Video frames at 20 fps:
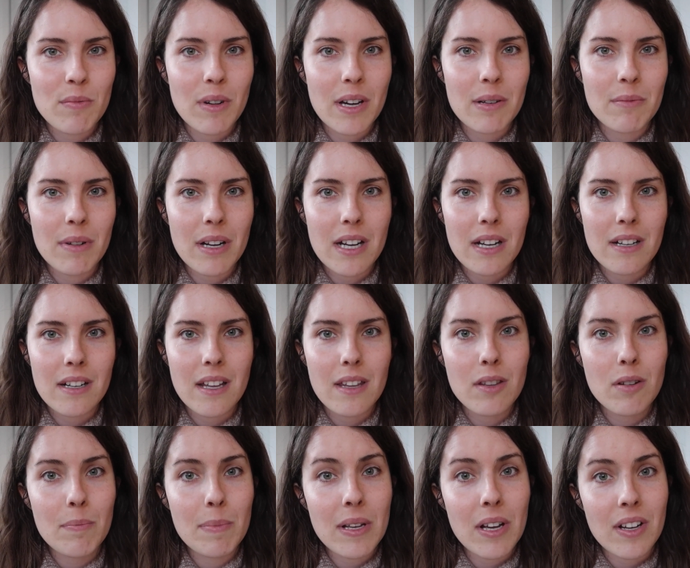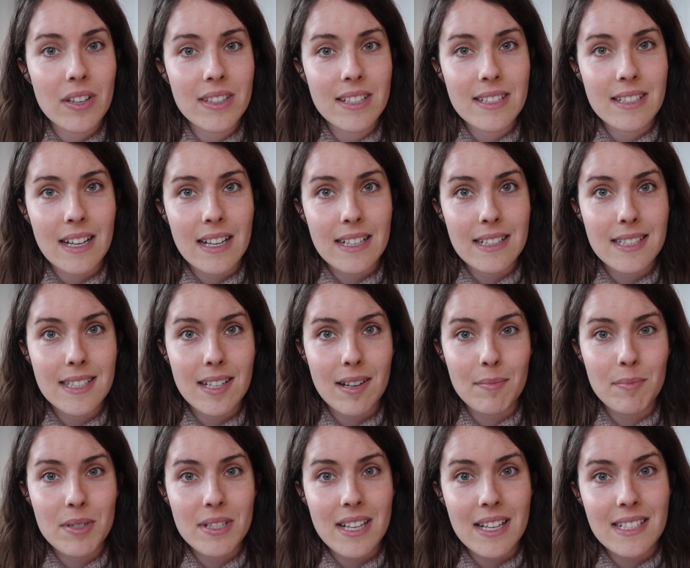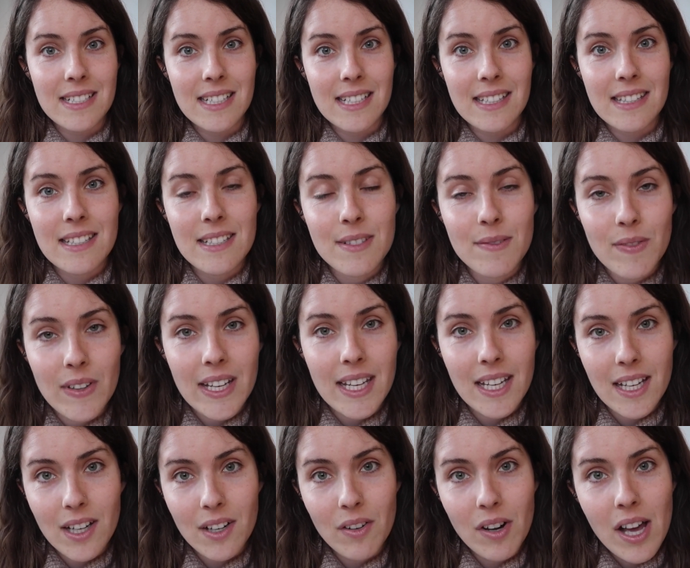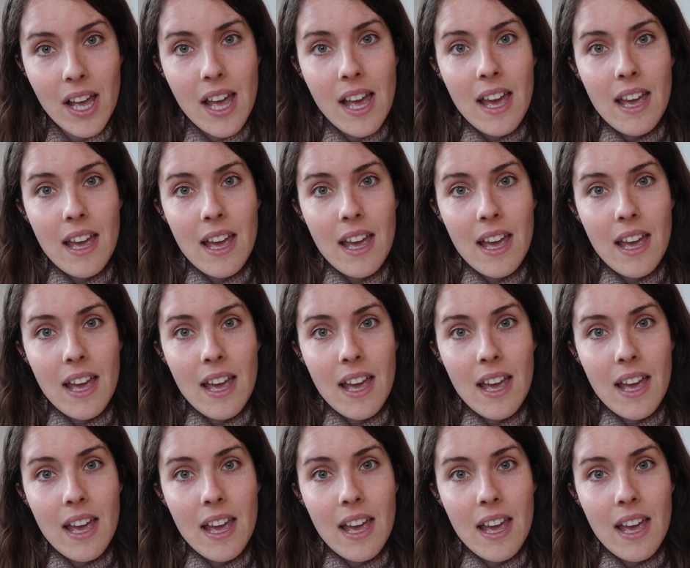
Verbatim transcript: one way or another beyond the science that I'm presenting in this video.